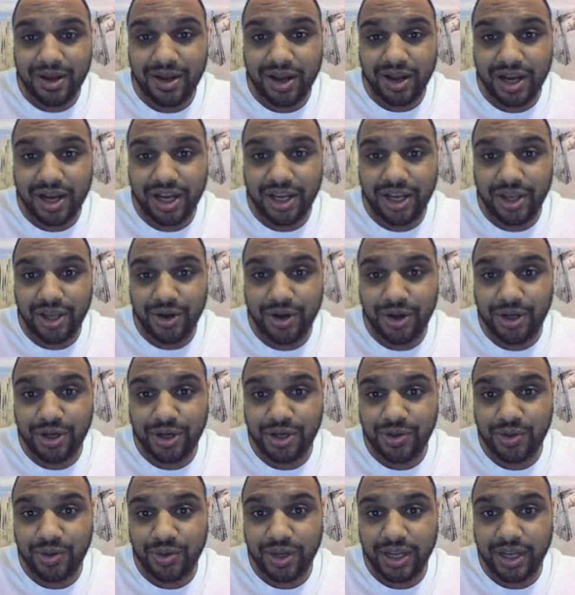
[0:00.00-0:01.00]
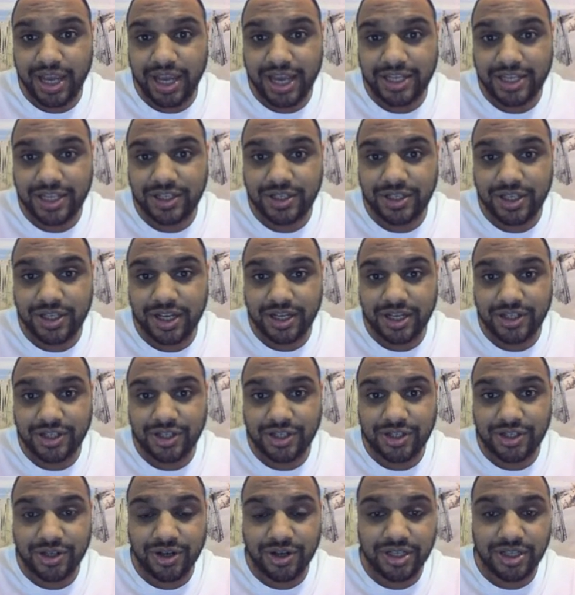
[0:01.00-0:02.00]
like, you know, doing
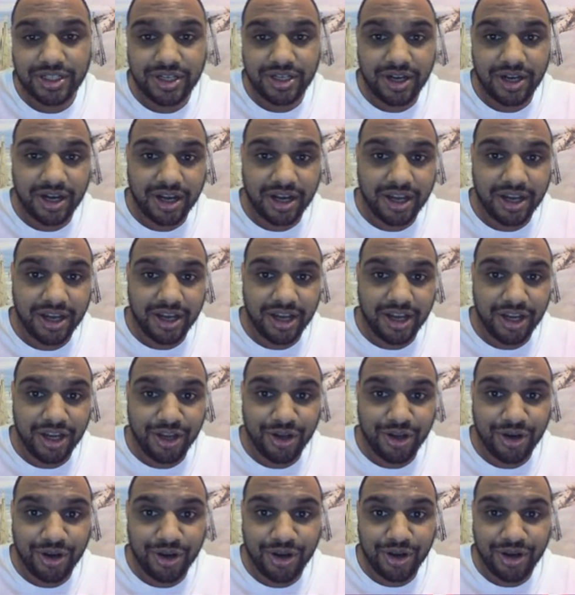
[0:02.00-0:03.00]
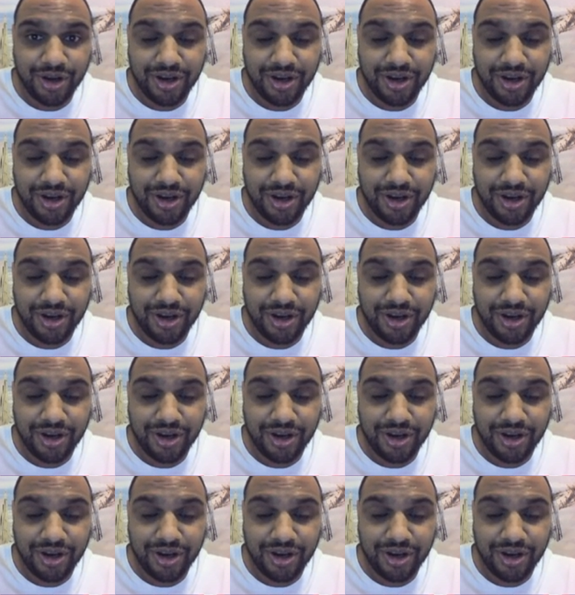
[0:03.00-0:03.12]
exercise, like, you